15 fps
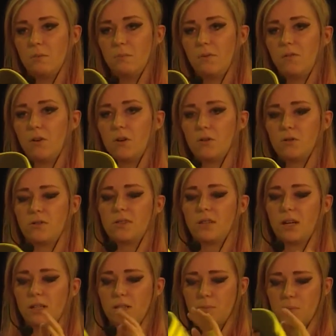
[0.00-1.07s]
before you
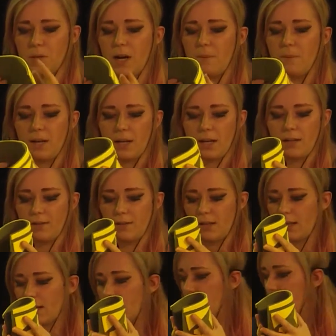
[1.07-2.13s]
start priming anything.